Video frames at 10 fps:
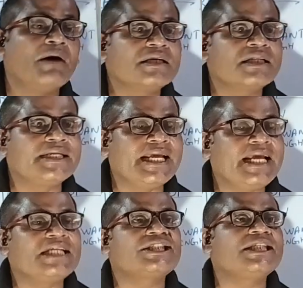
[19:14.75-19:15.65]
but the
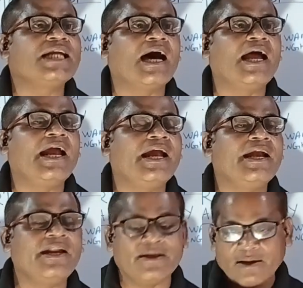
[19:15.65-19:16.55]
day she
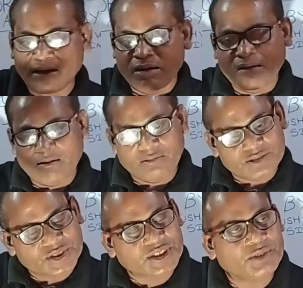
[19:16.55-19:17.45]
died,
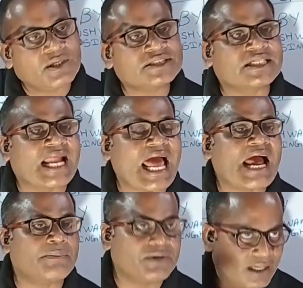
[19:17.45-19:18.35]
she was
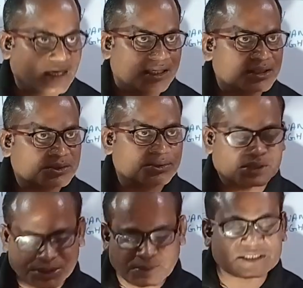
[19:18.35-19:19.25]
wrapped,
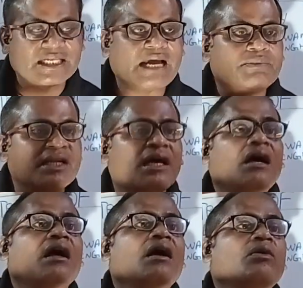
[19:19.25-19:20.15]
understood, she was wrapped
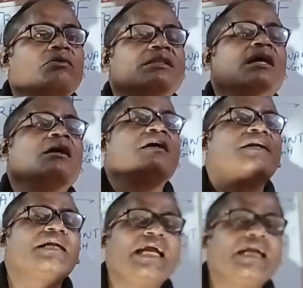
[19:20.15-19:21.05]
with a
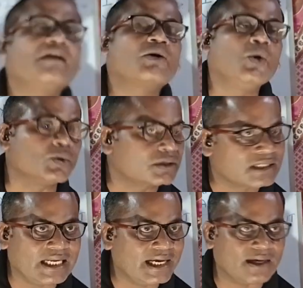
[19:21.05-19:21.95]
red cloth,
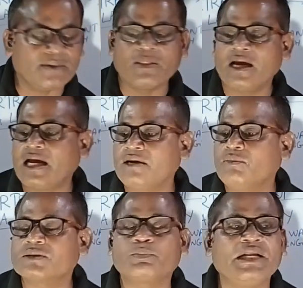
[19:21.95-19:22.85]
clear,
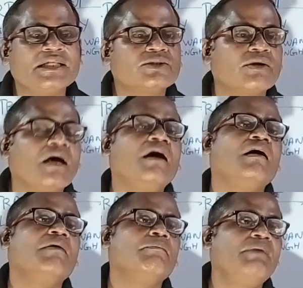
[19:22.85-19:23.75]
and was placed on
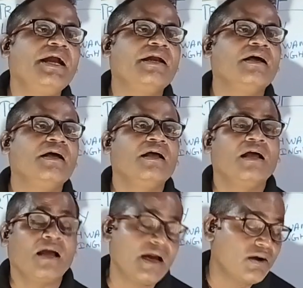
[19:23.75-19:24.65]
a bed,
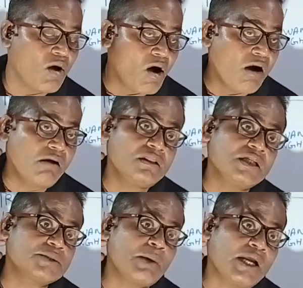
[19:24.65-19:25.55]
and all
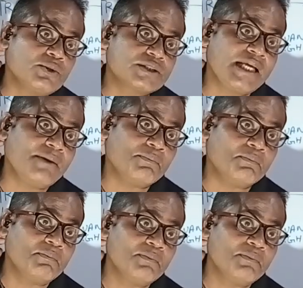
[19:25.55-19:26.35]
the sparrows came,